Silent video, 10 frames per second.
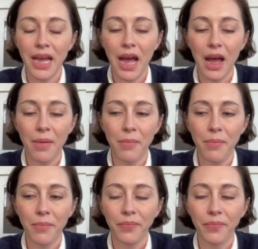
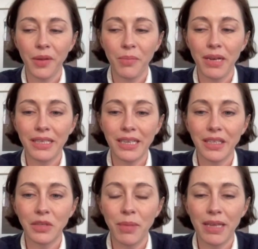um but until
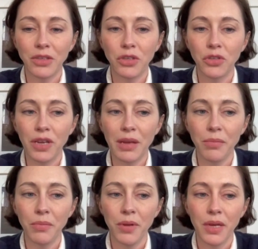it's
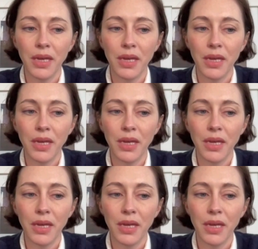mainstream.